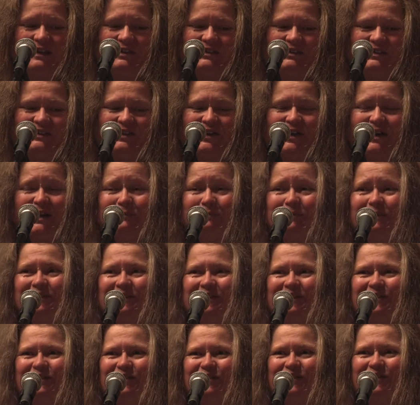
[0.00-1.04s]
sign
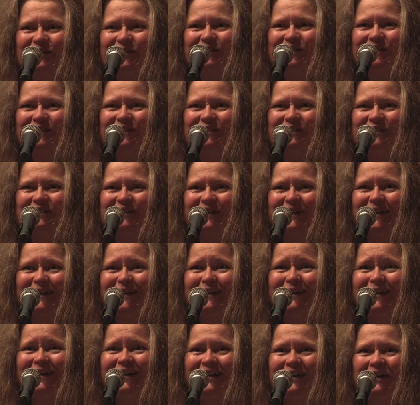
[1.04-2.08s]
petitions.
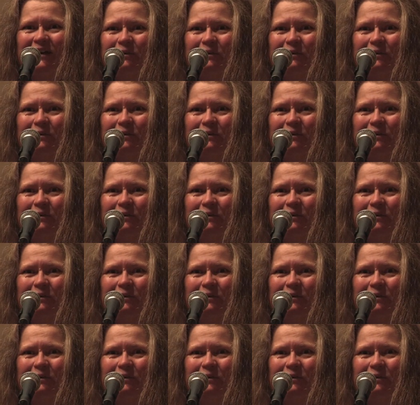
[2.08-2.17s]
Sign.